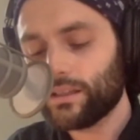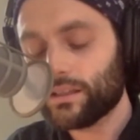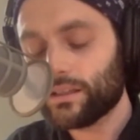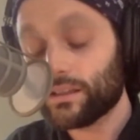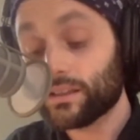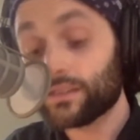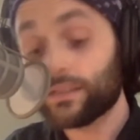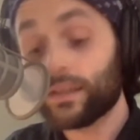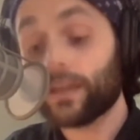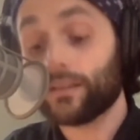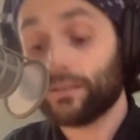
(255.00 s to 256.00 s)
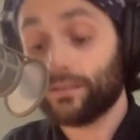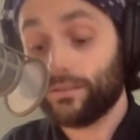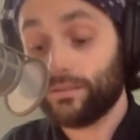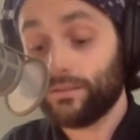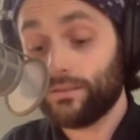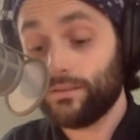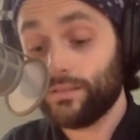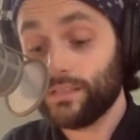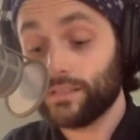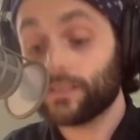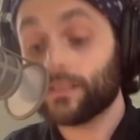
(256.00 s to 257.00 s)
"This night,"
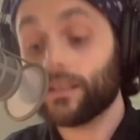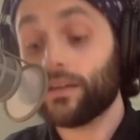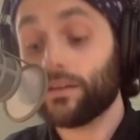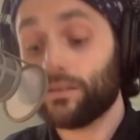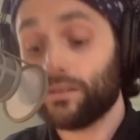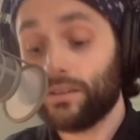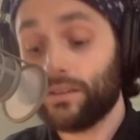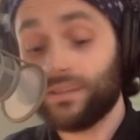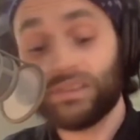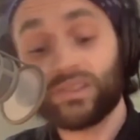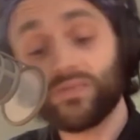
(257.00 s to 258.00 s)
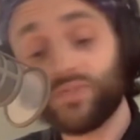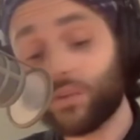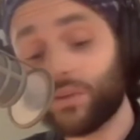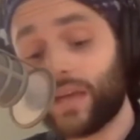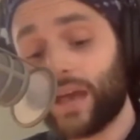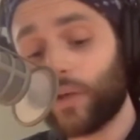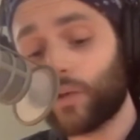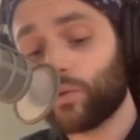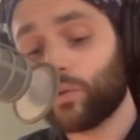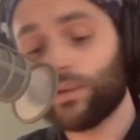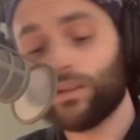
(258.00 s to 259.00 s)
he declared, "this very hour
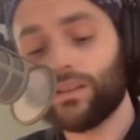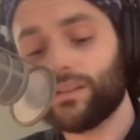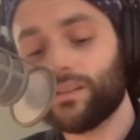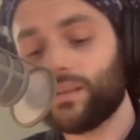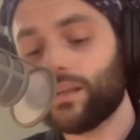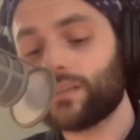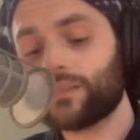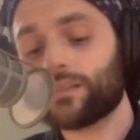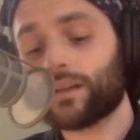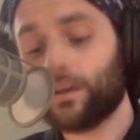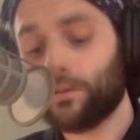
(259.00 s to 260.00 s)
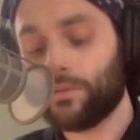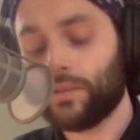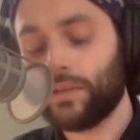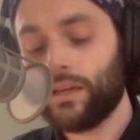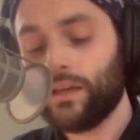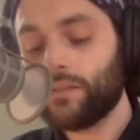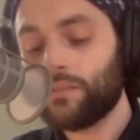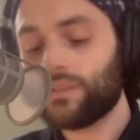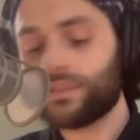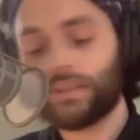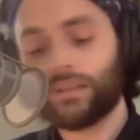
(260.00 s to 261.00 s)
will, in the days to come,
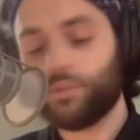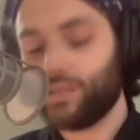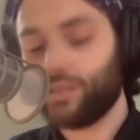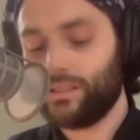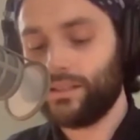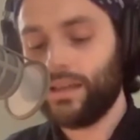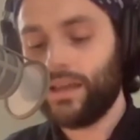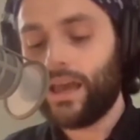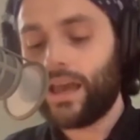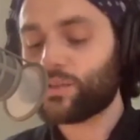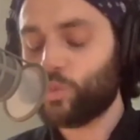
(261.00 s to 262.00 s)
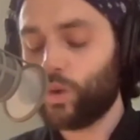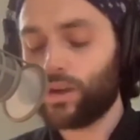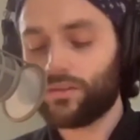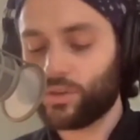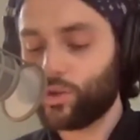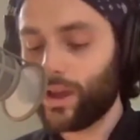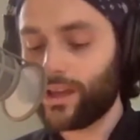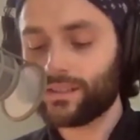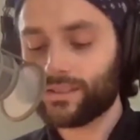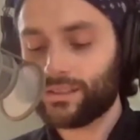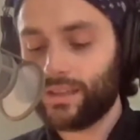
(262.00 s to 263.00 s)
be celebrated as one of the
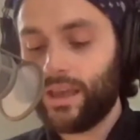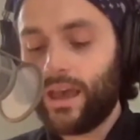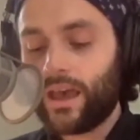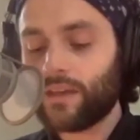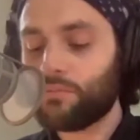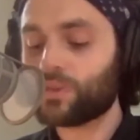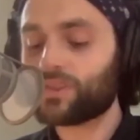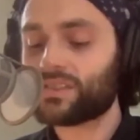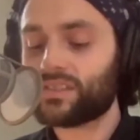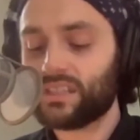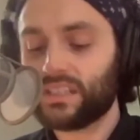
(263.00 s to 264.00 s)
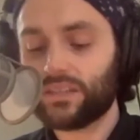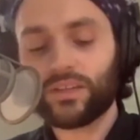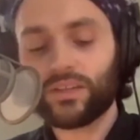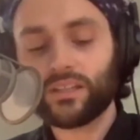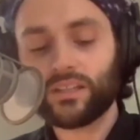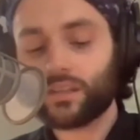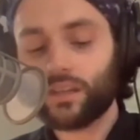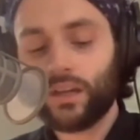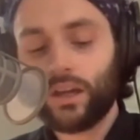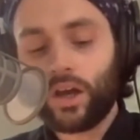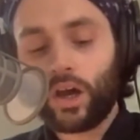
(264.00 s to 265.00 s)
greatest and most significant
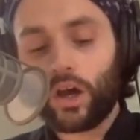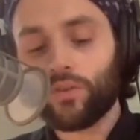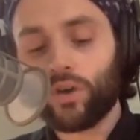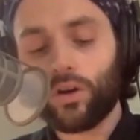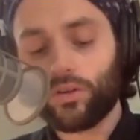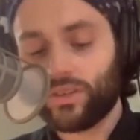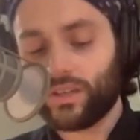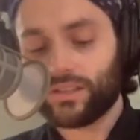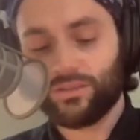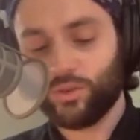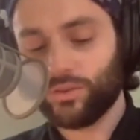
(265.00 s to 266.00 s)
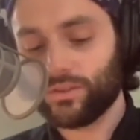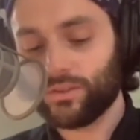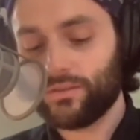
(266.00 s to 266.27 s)
of all festivals.